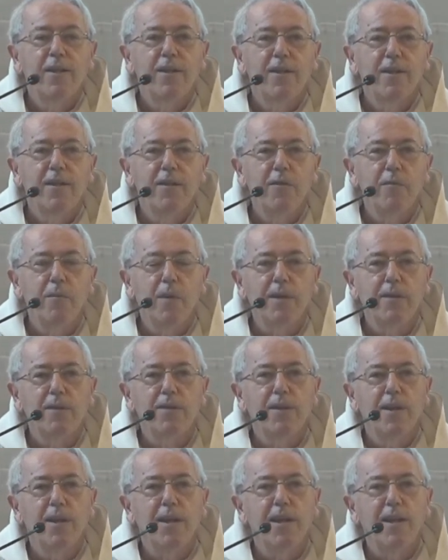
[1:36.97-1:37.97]
you might
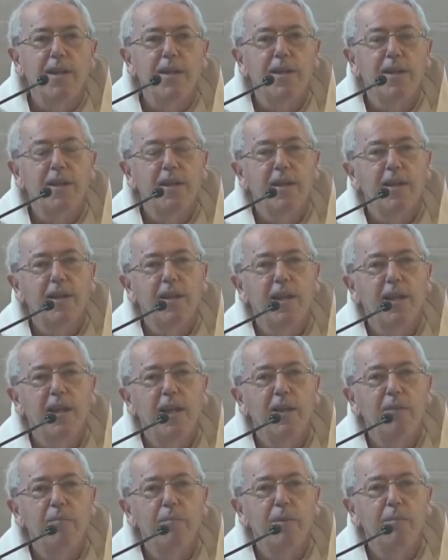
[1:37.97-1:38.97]
say,
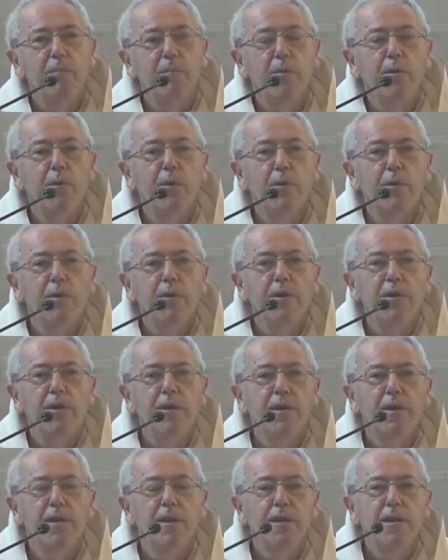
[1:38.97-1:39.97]
had been born
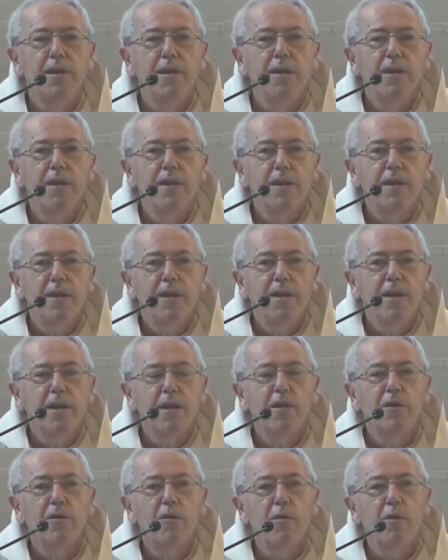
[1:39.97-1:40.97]

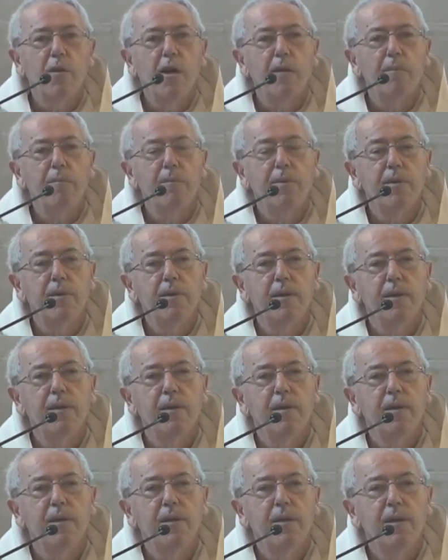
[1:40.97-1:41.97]
and grew up
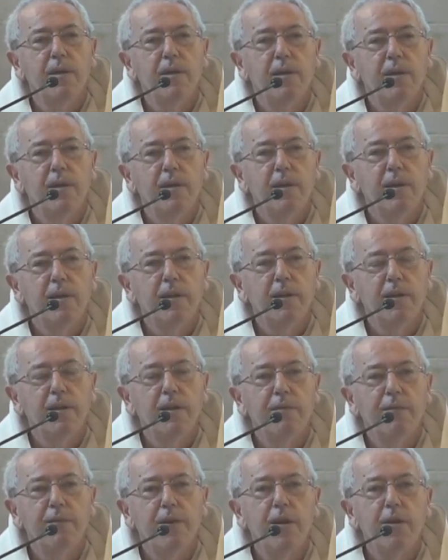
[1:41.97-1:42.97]
in
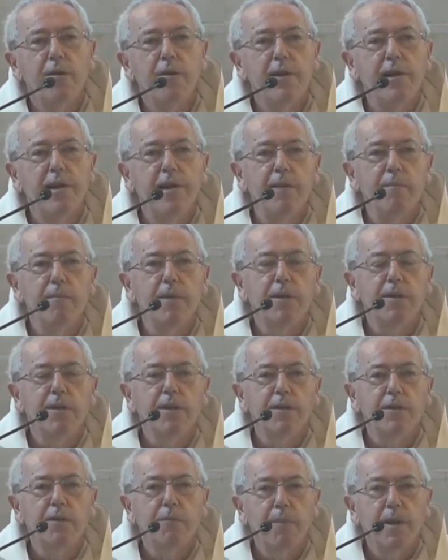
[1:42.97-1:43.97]
a very
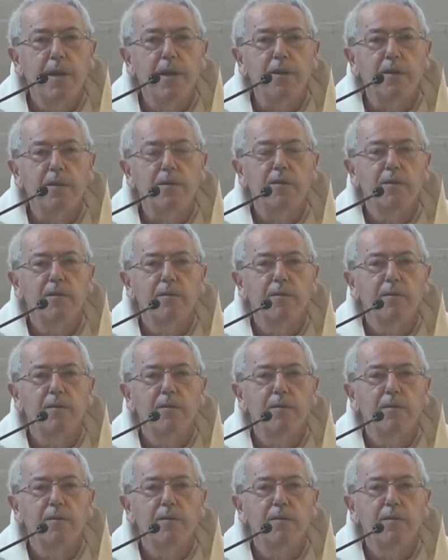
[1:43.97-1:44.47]
limited space.